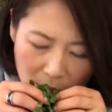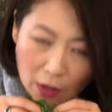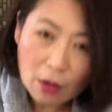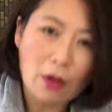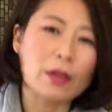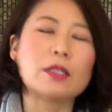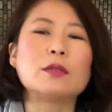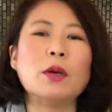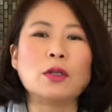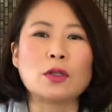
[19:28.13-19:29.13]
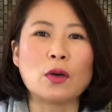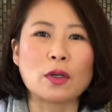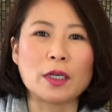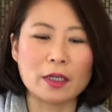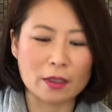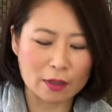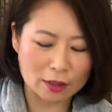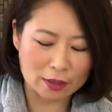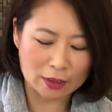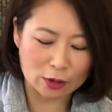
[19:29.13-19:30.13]
Oh, this smells so good.
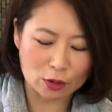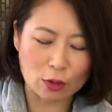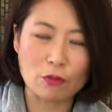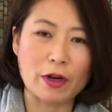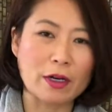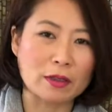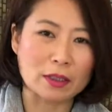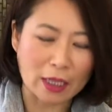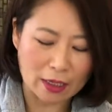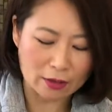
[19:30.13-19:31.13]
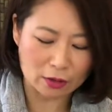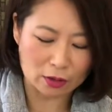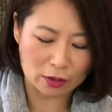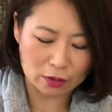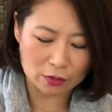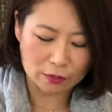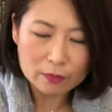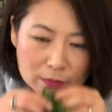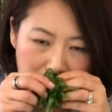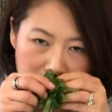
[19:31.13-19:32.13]
This is like so great on salads too.
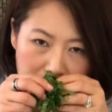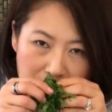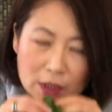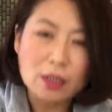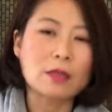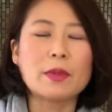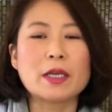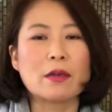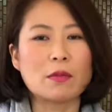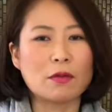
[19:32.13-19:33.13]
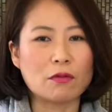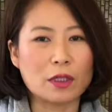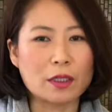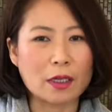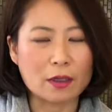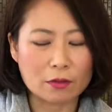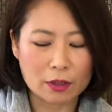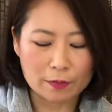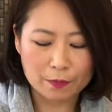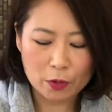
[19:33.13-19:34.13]
This is making me really
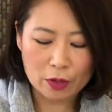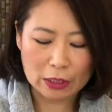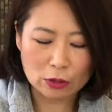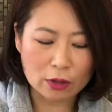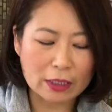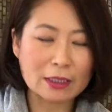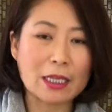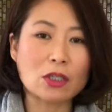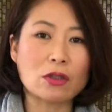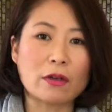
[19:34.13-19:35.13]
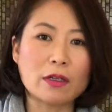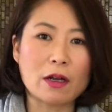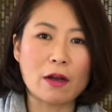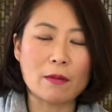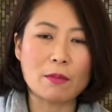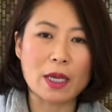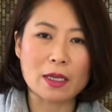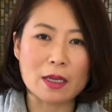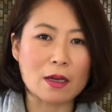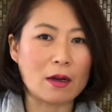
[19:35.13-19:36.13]
hungry. Okay, so let's get started on
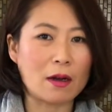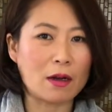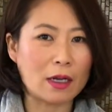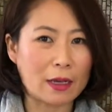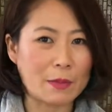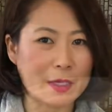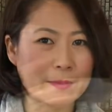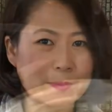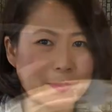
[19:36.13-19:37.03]
making our ramen.